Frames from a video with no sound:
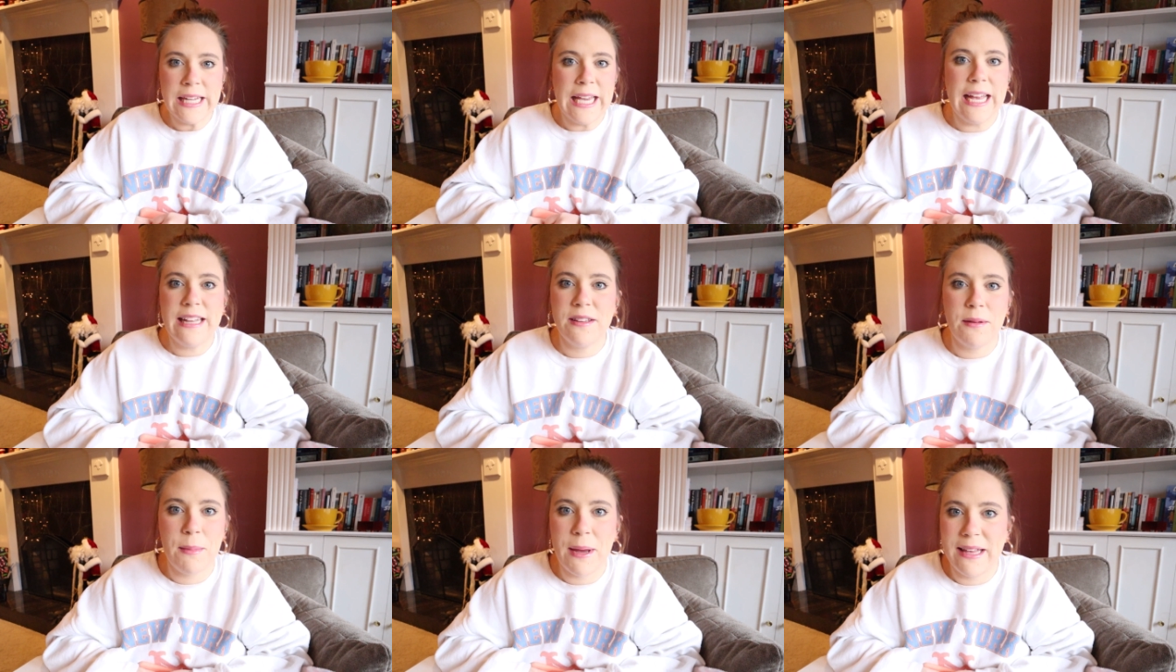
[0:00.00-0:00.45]

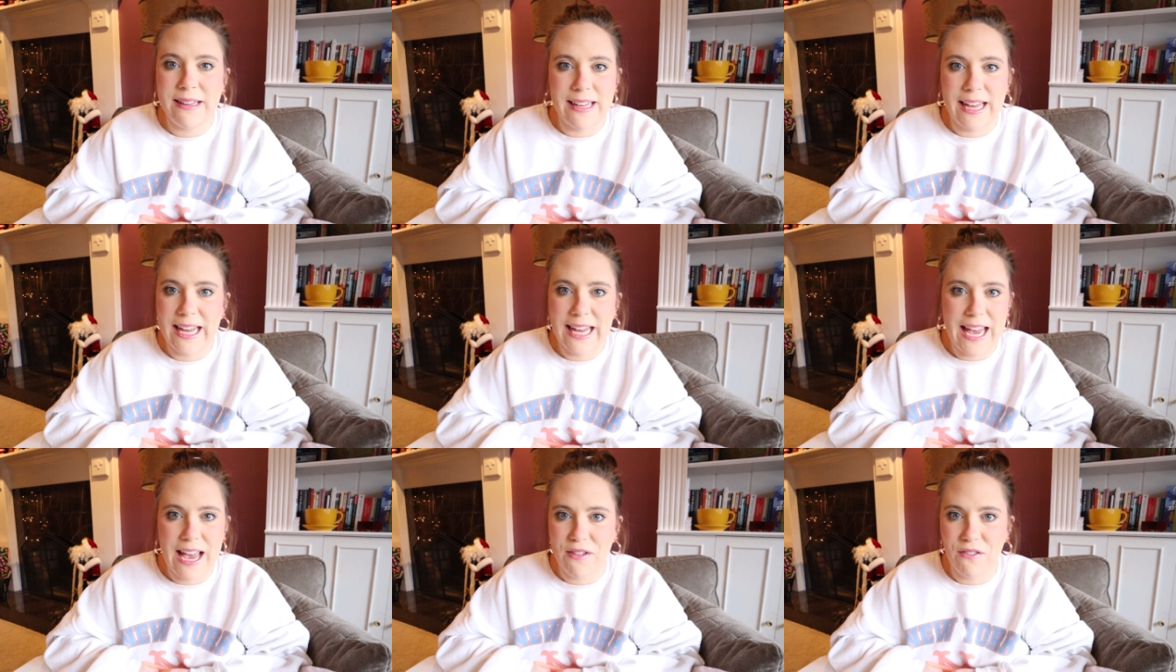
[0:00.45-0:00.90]
It's
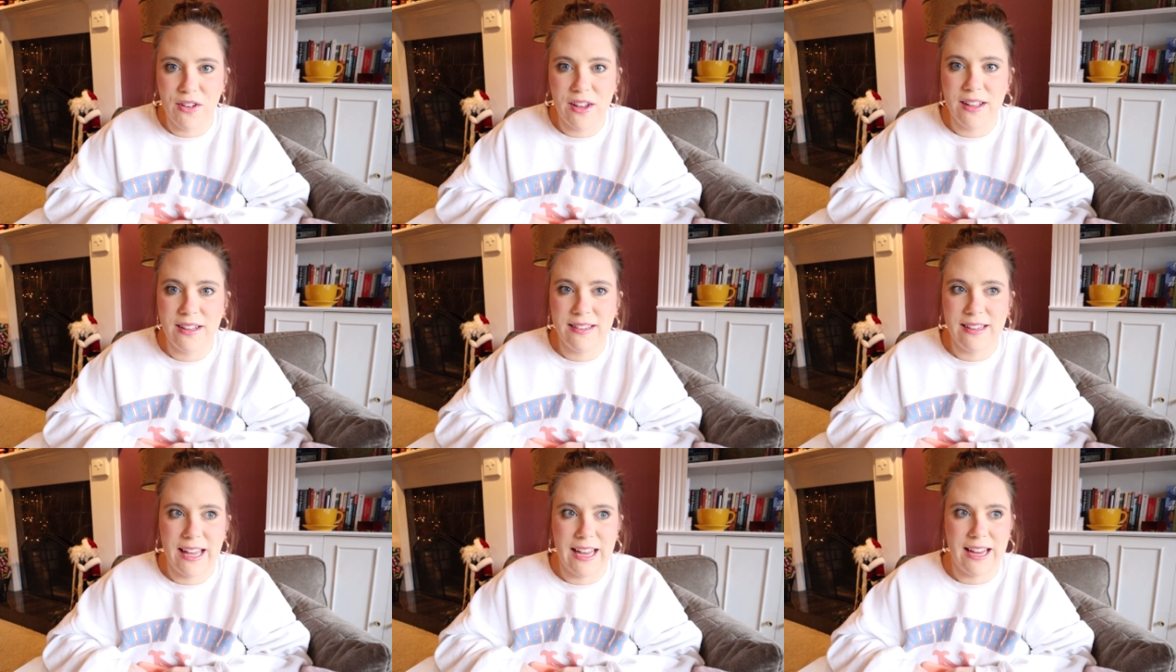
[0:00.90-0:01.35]
amazing.
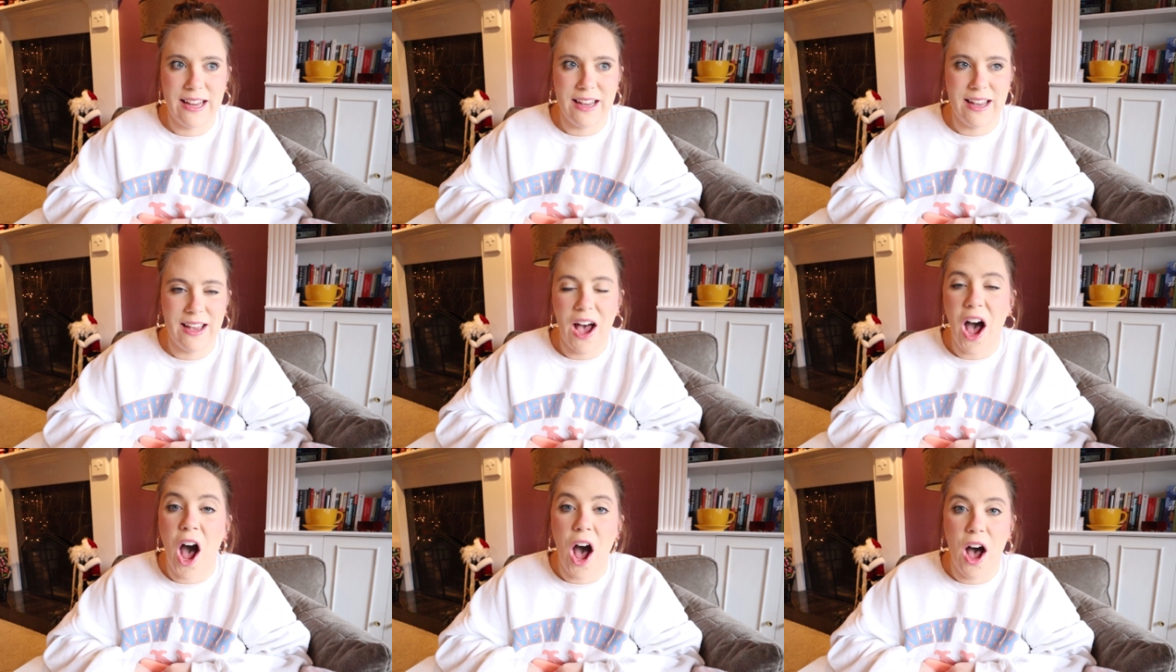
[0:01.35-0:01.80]
Canva is like
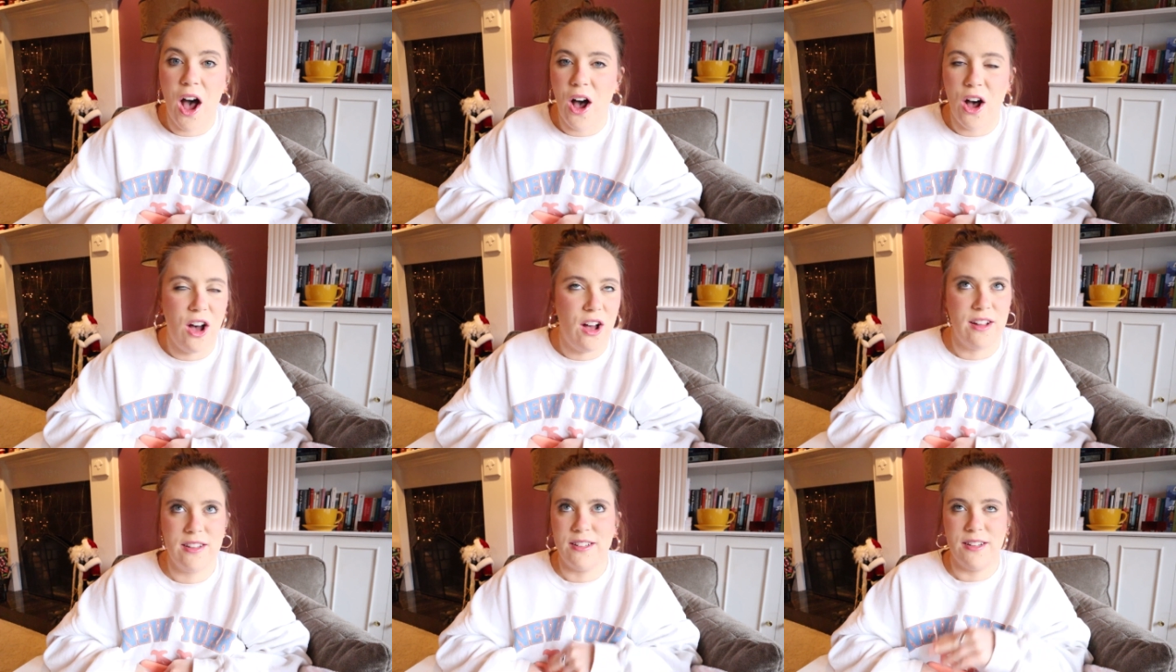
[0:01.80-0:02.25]

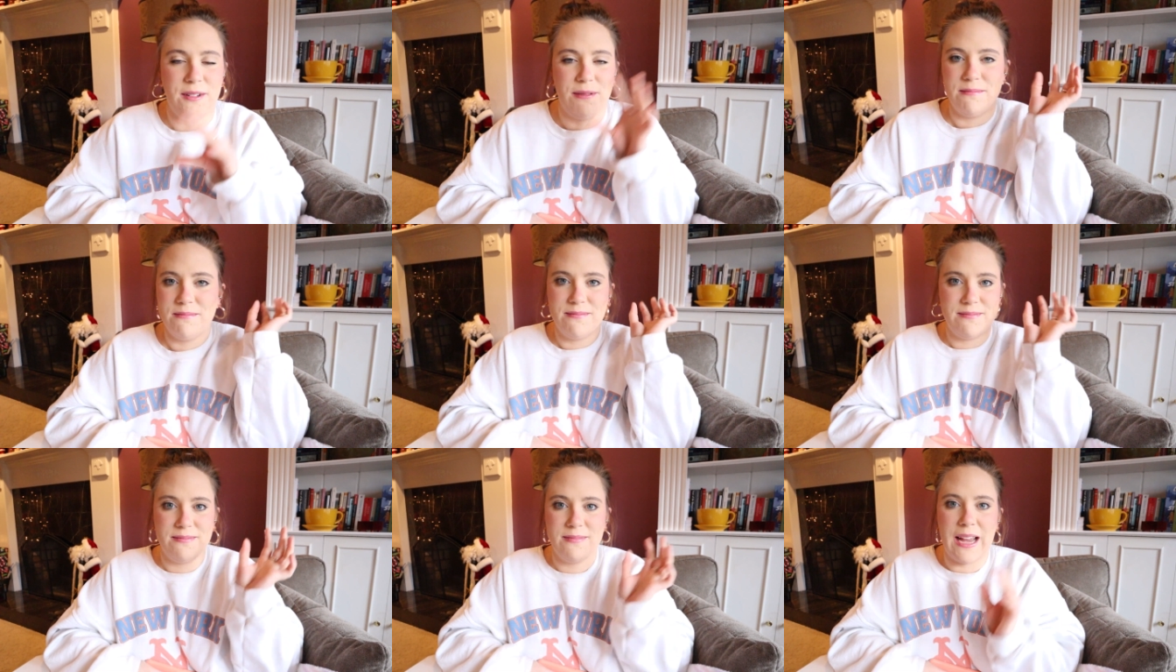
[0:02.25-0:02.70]

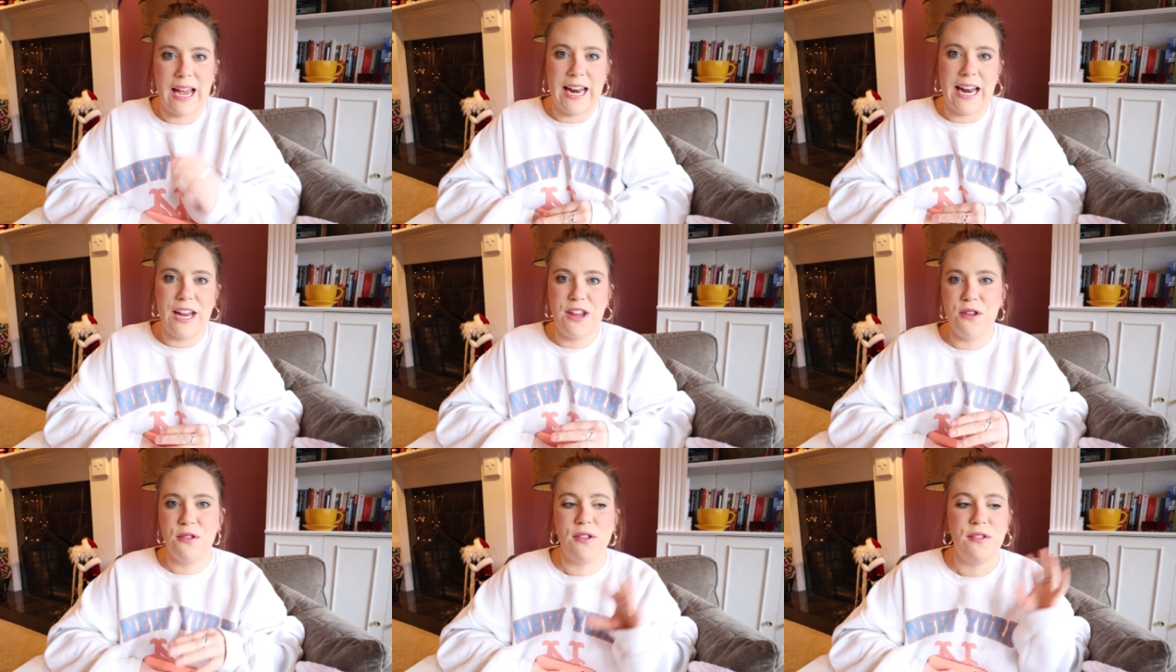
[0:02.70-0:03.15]
awesome, and
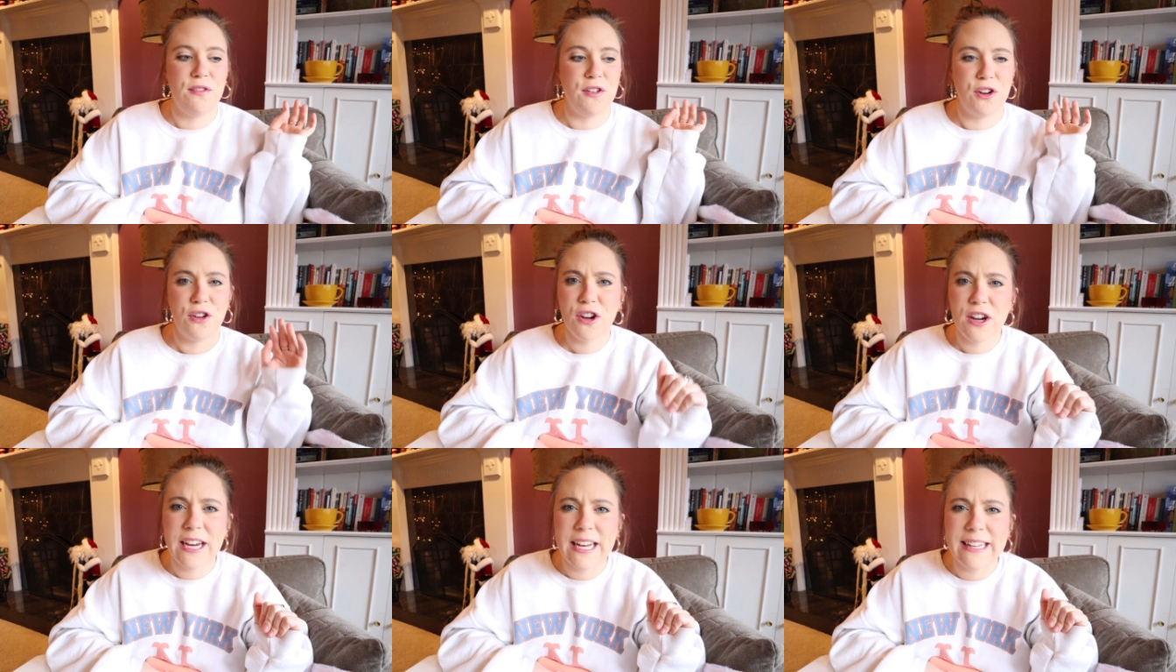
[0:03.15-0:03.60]
I use it for
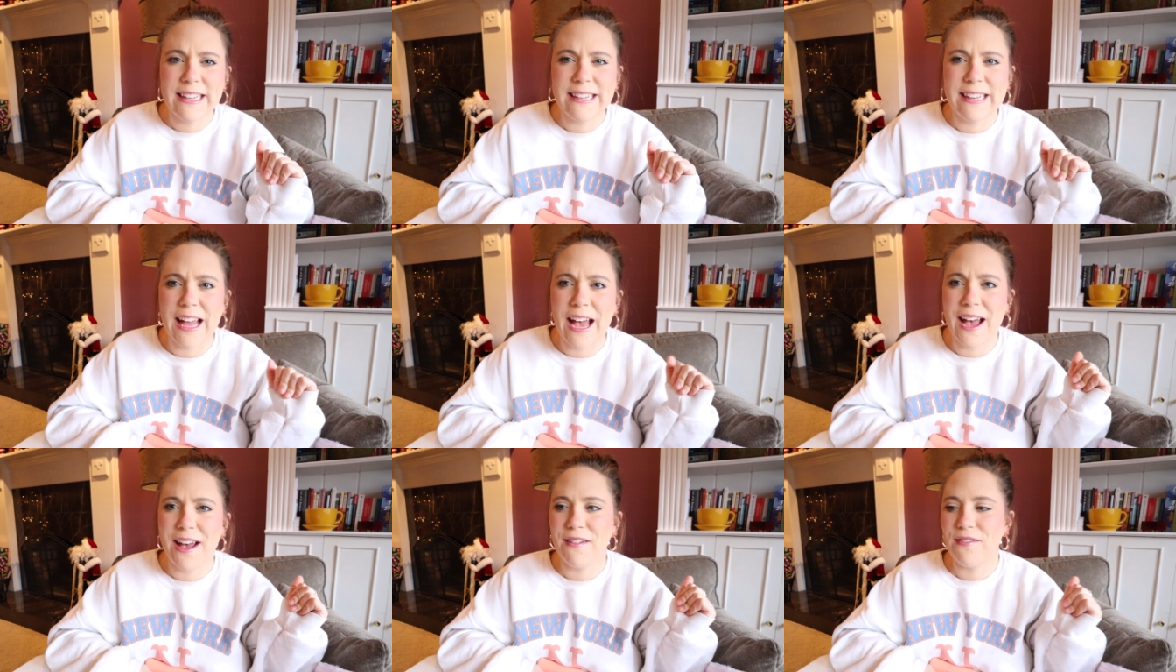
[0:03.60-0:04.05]
Cricut
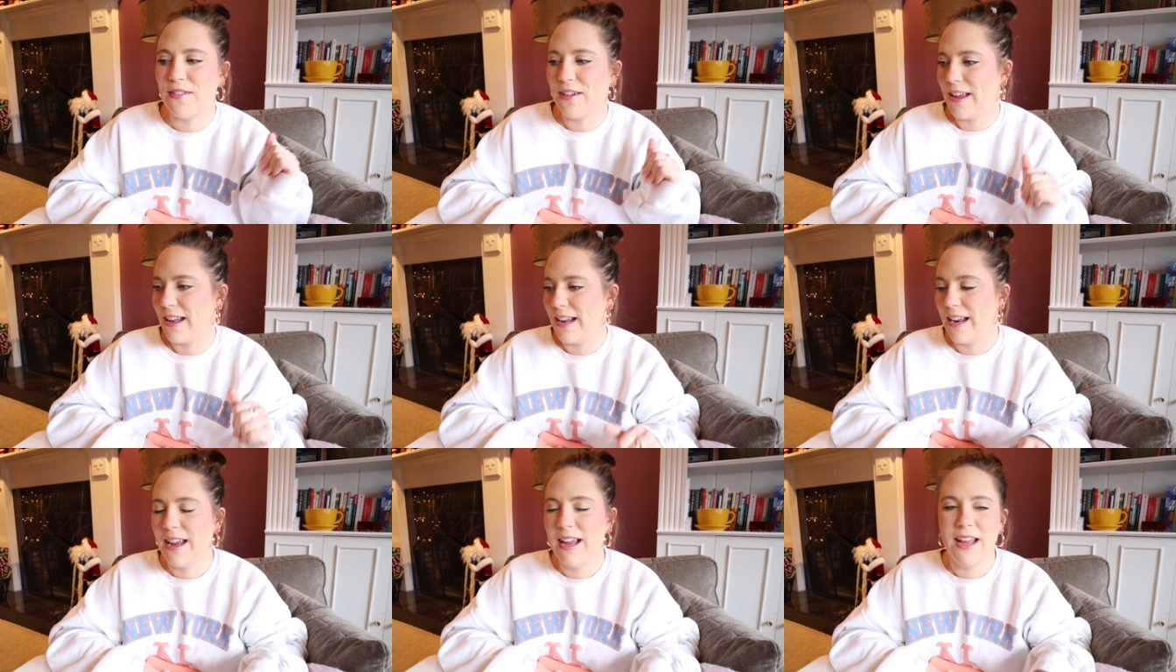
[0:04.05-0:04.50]
stuff
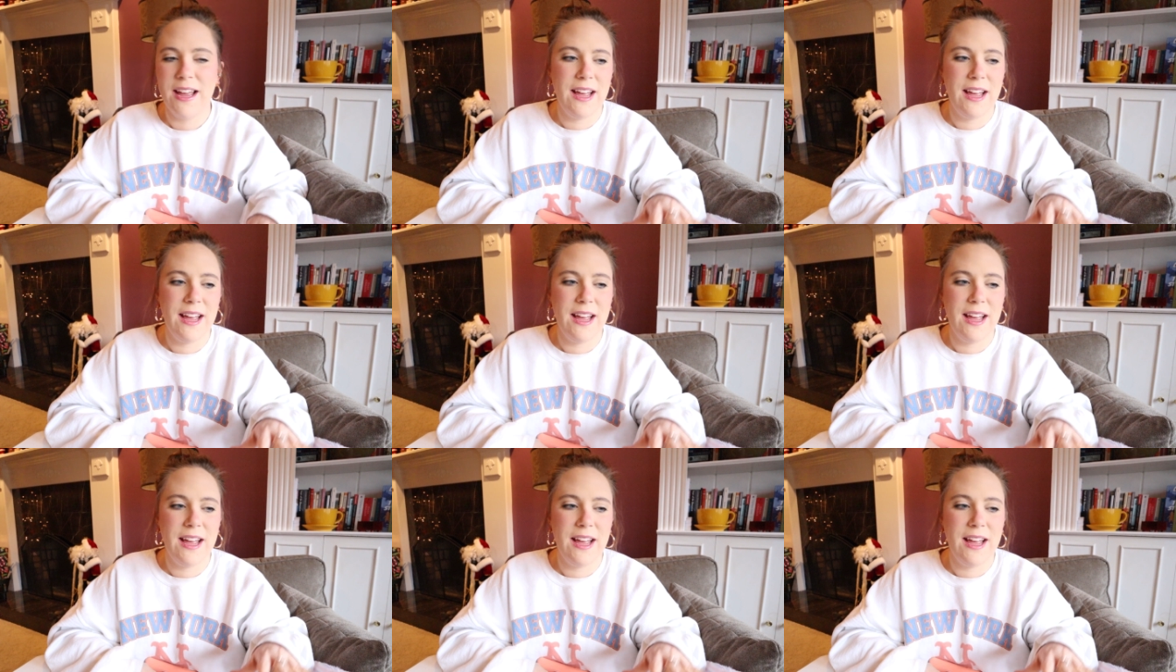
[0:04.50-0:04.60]
and